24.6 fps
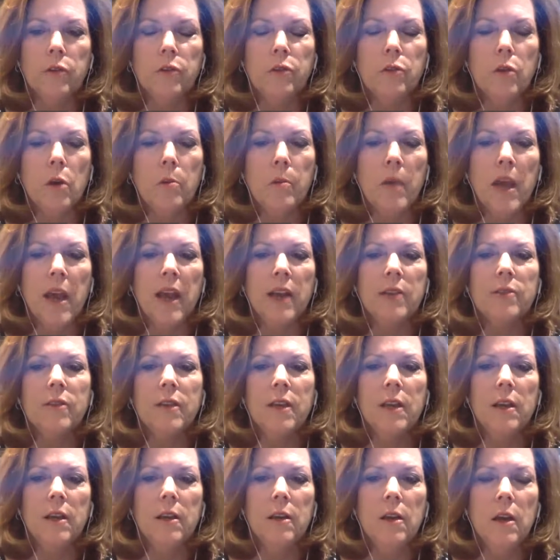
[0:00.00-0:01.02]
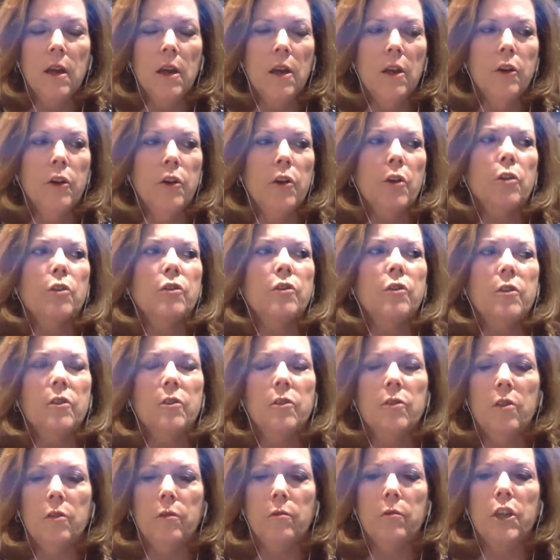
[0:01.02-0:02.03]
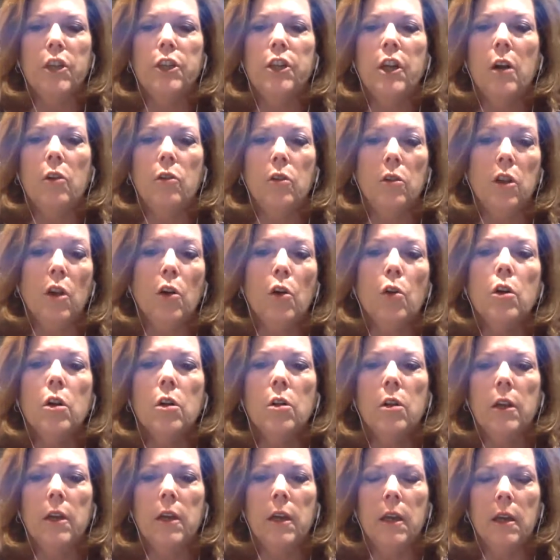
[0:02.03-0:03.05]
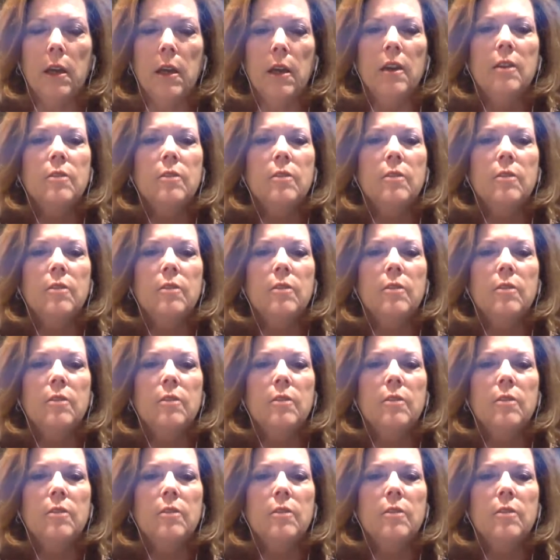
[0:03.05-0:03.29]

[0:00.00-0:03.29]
So I'm asking nurses to reach out locally,